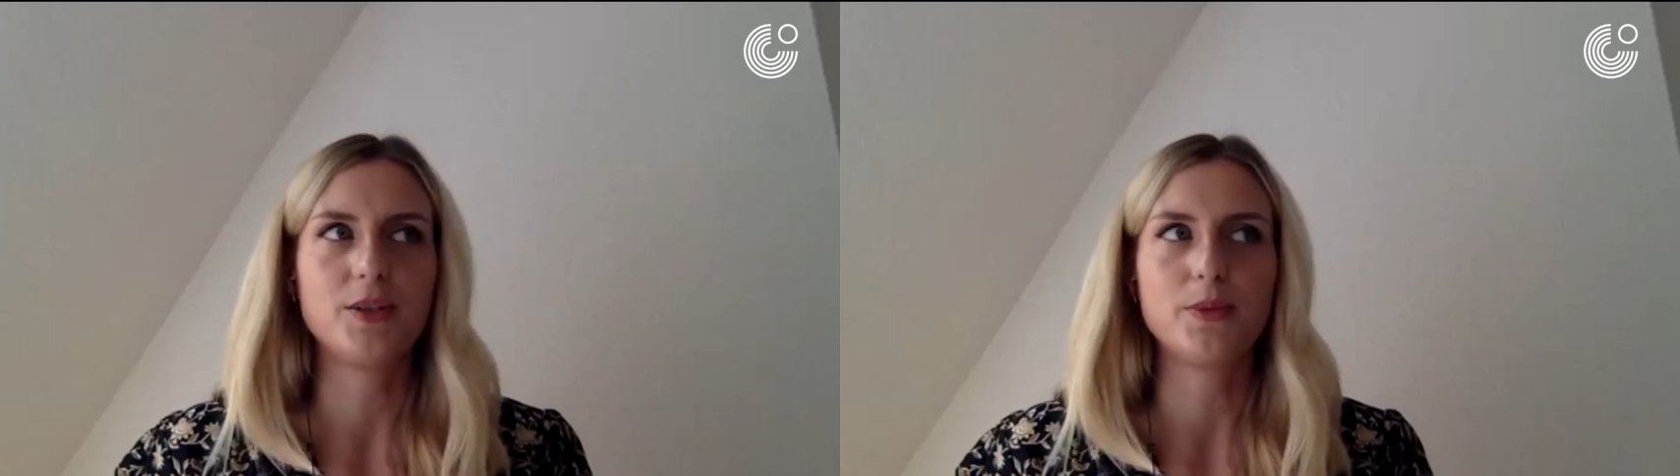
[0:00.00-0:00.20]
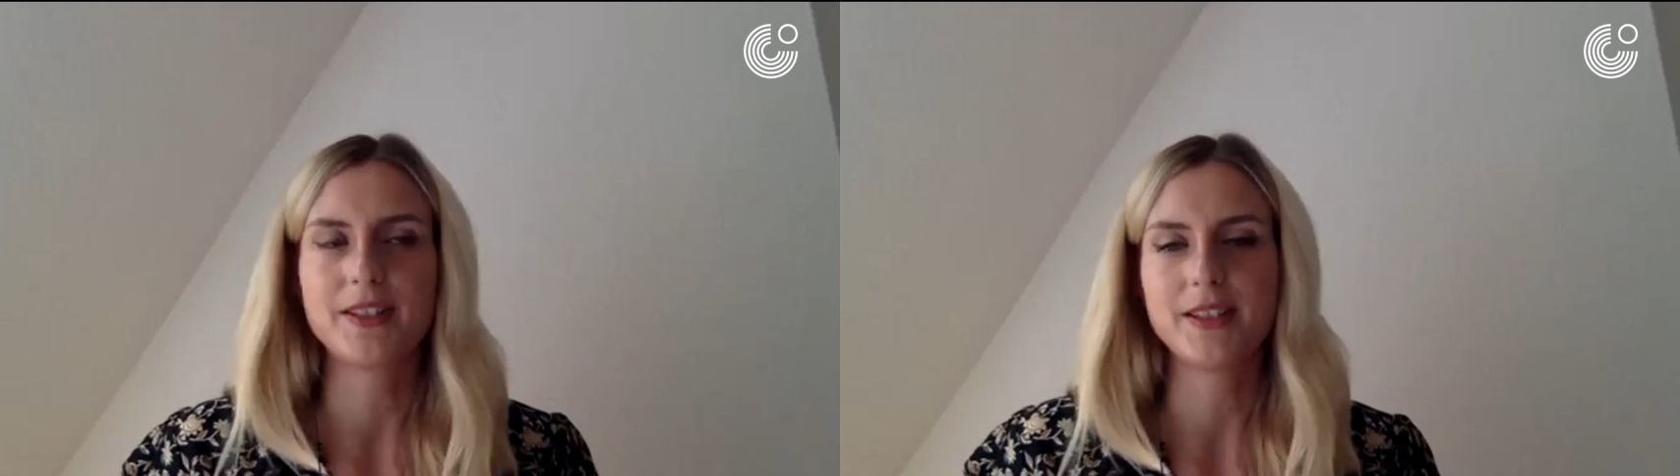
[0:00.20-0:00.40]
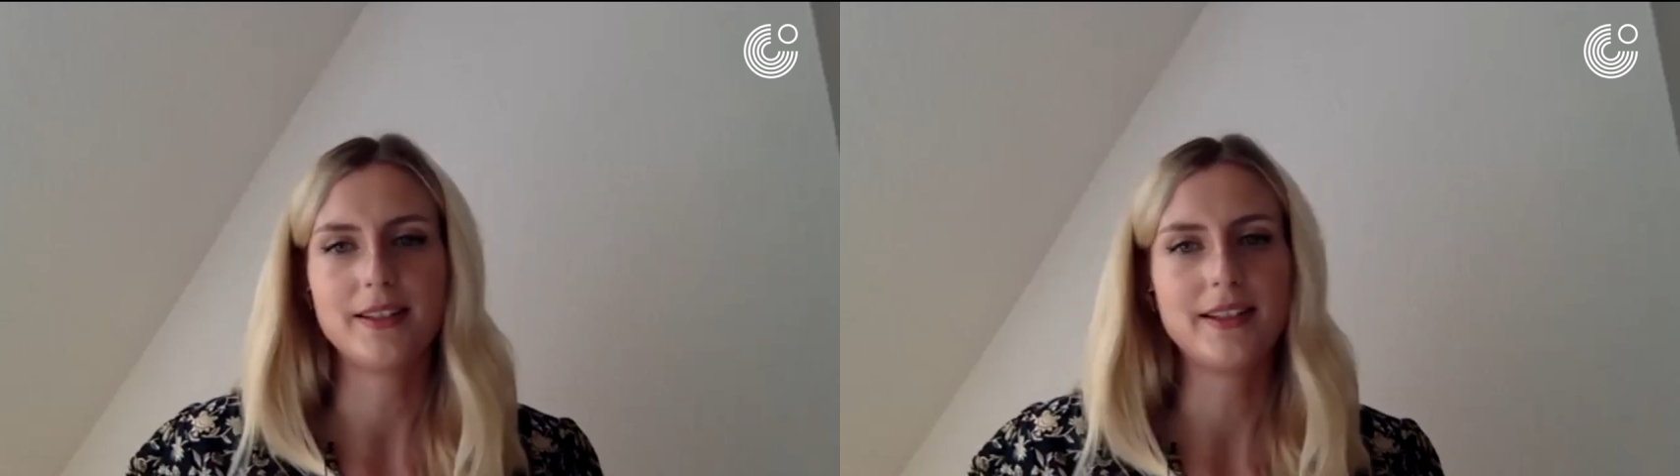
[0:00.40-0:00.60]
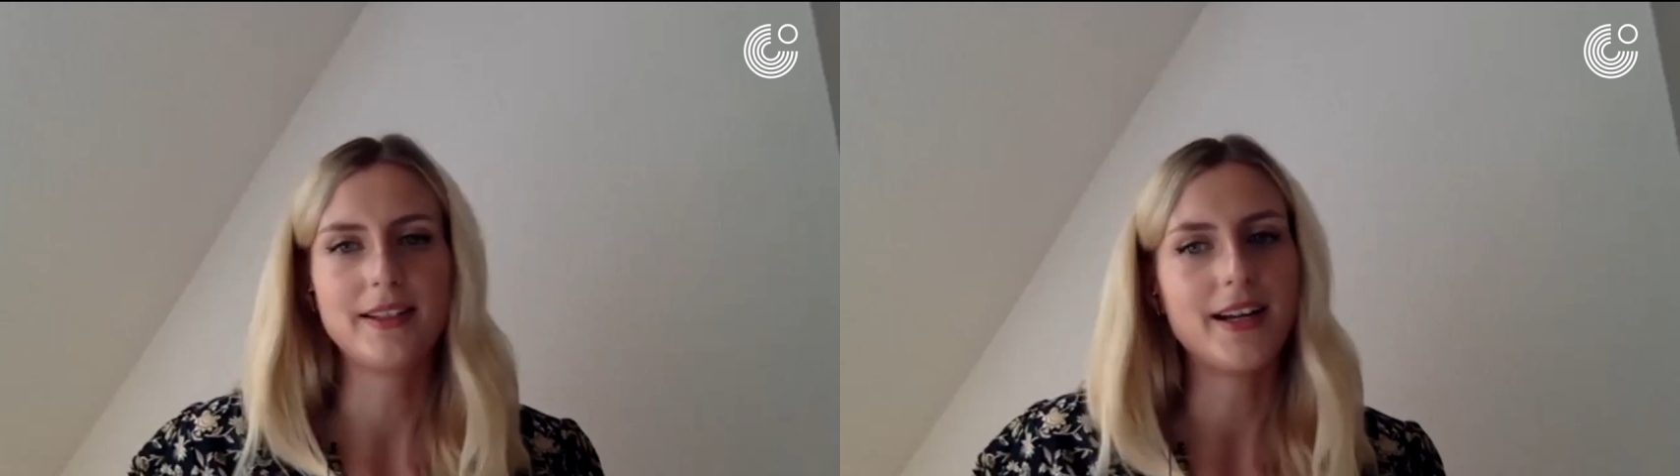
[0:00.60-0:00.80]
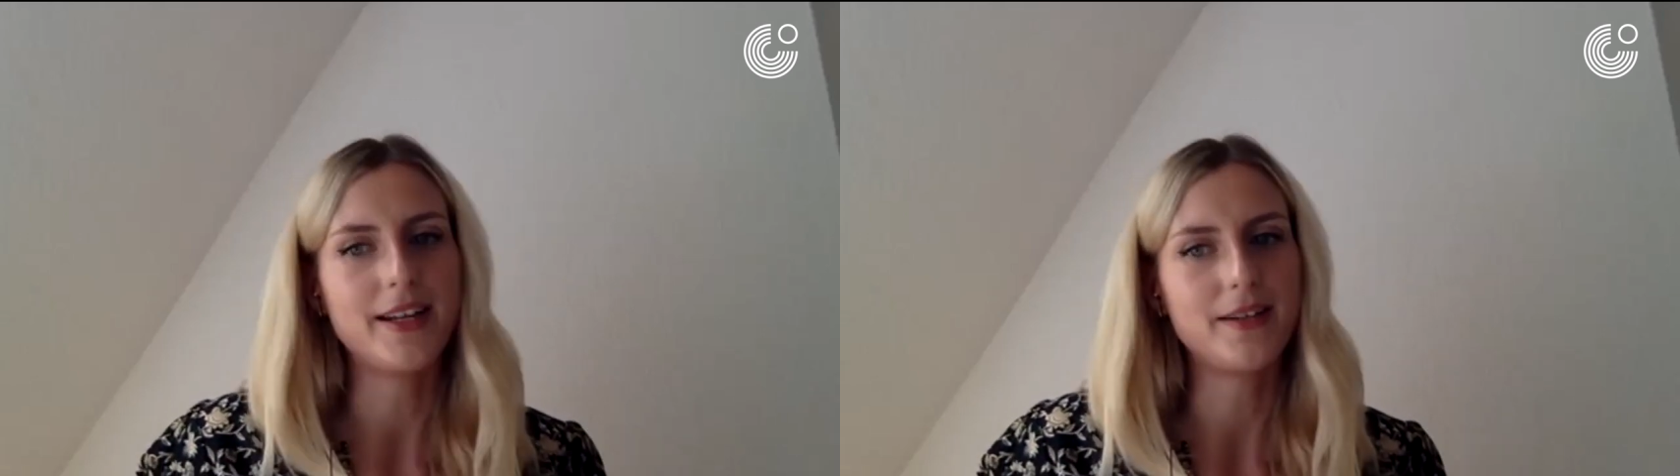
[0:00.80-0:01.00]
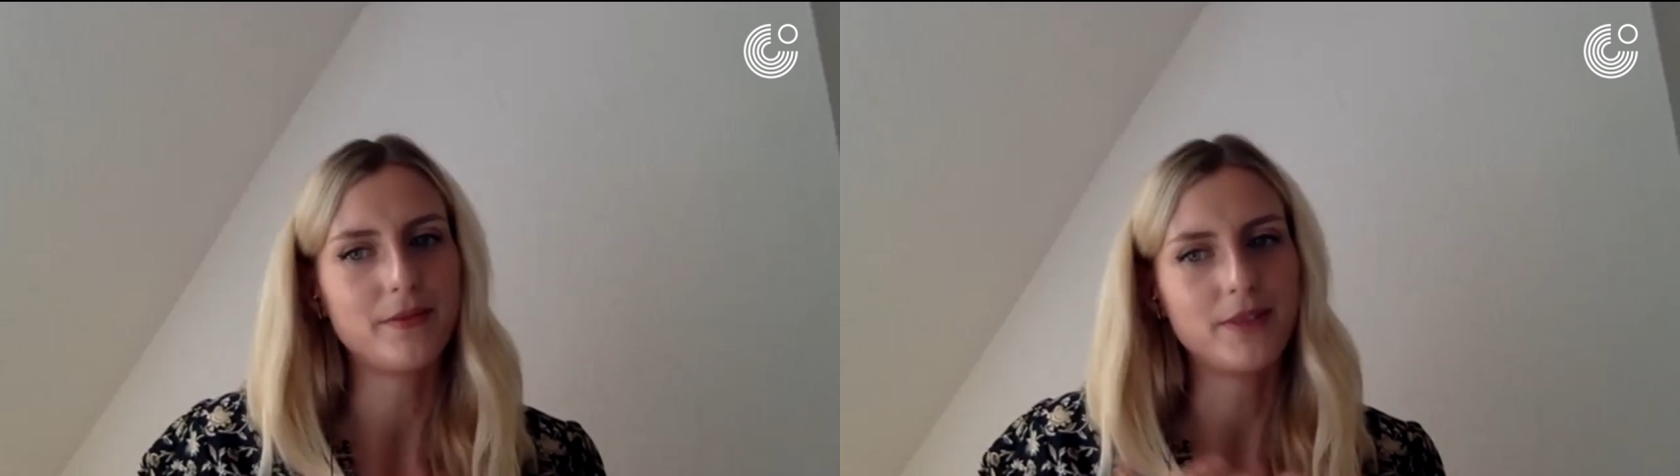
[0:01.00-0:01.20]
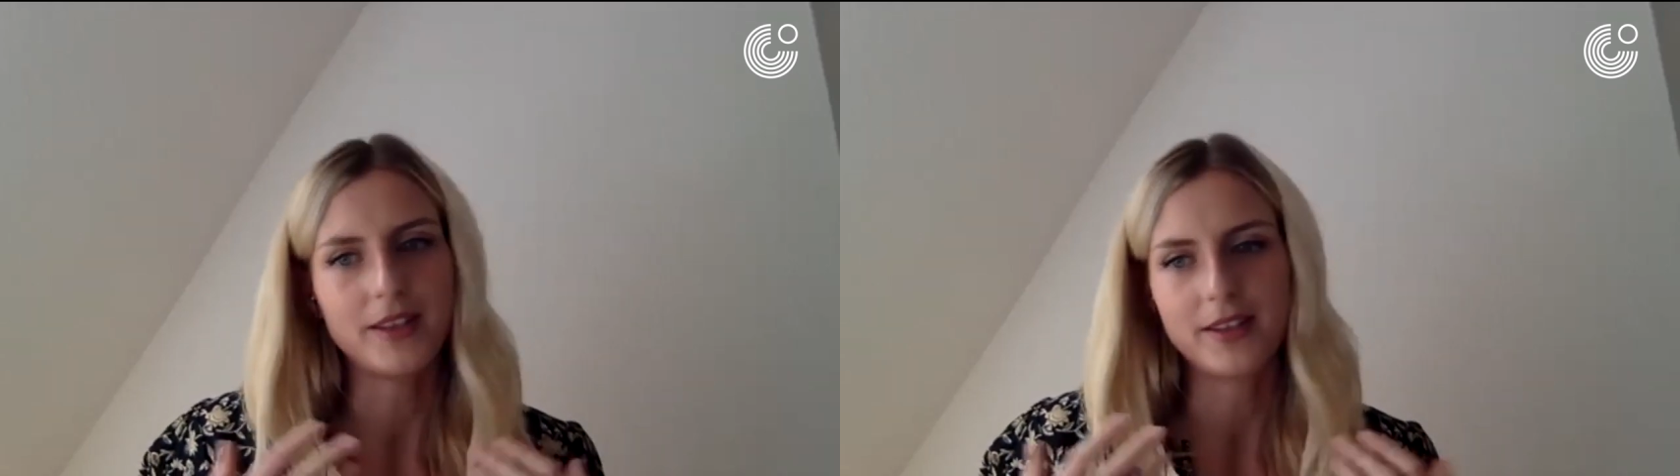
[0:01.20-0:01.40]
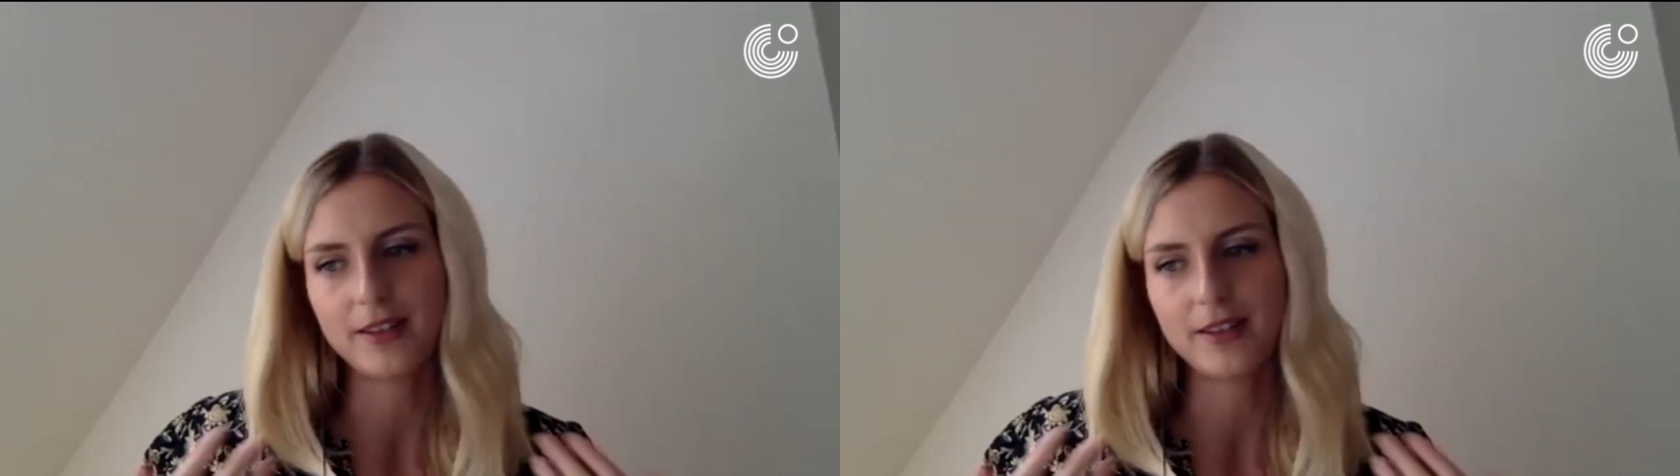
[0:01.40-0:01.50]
was in line with